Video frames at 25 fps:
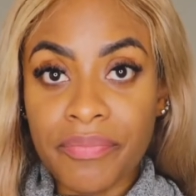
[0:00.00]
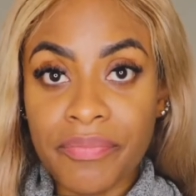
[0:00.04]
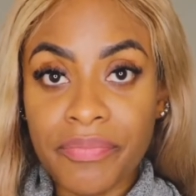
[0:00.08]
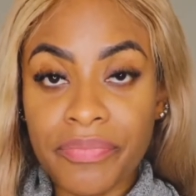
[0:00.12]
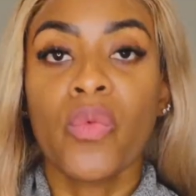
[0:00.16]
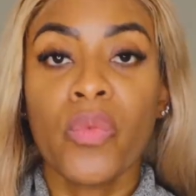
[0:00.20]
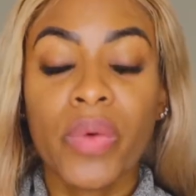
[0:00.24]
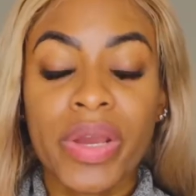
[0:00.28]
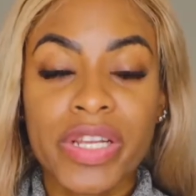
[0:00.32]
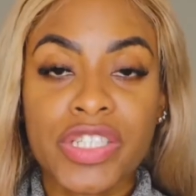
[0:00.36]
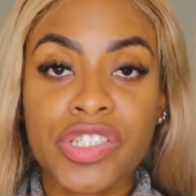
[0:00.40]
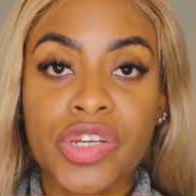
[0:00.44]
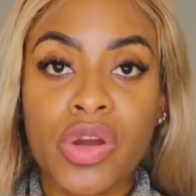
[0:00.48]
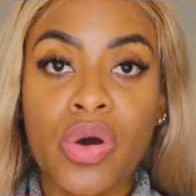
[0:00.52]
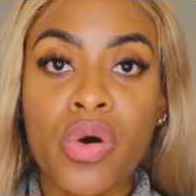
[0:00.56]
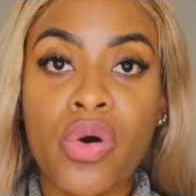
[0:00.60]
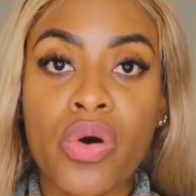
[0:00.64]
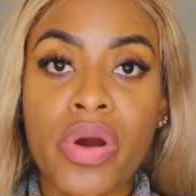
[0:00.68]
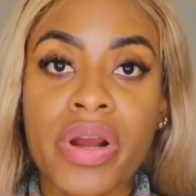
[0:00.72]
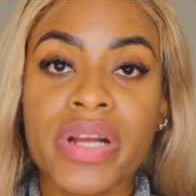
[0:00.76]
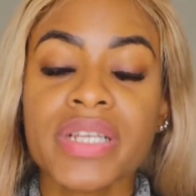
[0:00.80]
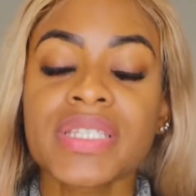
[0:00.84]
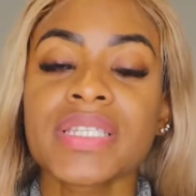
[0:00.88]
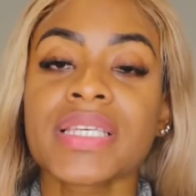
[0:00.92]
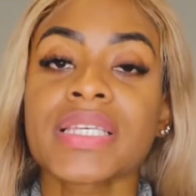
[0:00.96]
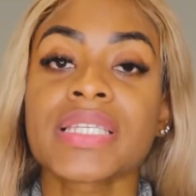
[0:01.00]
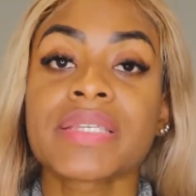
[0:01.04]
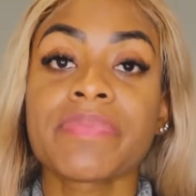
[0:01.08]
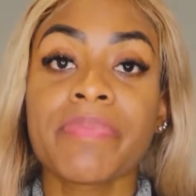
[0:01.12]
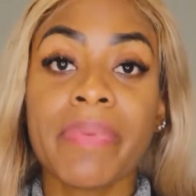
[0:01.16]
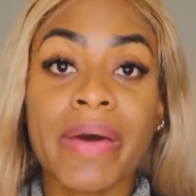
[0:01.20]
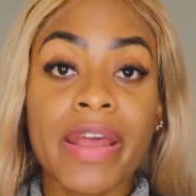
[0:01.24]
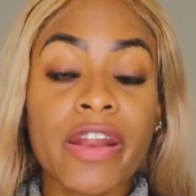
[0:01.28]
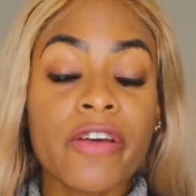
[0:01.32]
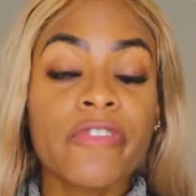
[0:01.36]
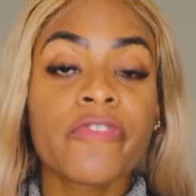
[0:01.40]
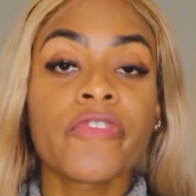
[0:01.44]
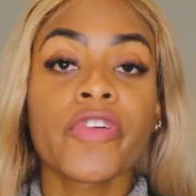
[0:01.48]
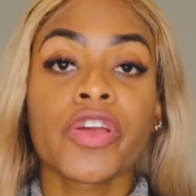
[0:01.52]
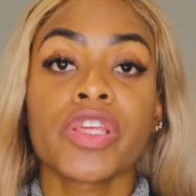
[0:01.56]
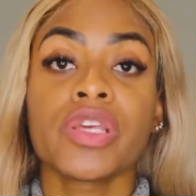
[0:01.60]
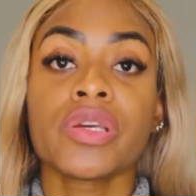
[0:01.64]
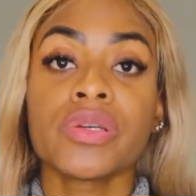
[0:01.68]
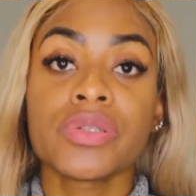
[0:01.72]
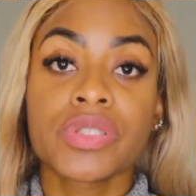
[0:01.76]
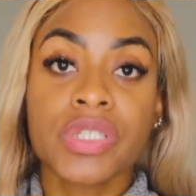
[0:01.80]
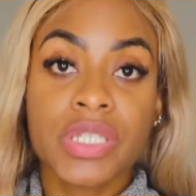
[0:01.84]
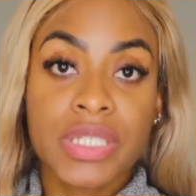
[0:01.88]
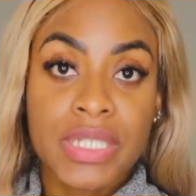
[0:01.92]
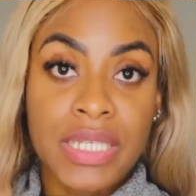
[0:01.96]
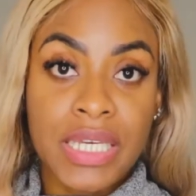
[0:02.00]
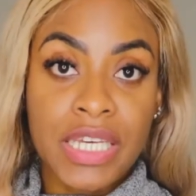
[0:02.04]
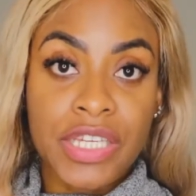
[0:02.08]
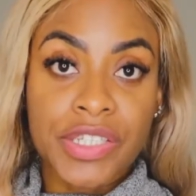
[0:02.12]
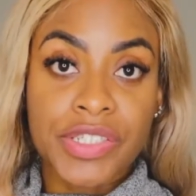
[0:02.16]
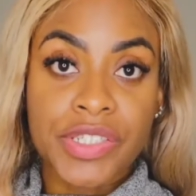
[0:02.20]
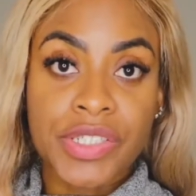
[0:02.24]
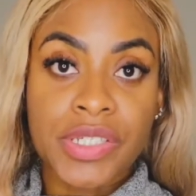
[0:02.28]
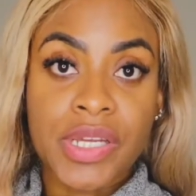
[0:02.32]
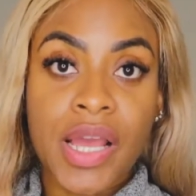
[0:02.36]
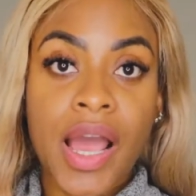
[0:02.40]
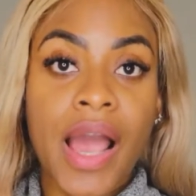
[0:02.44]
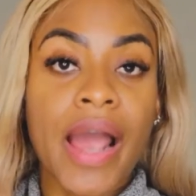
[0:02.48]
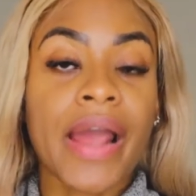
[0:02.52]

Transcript: Which course is better for you to teach?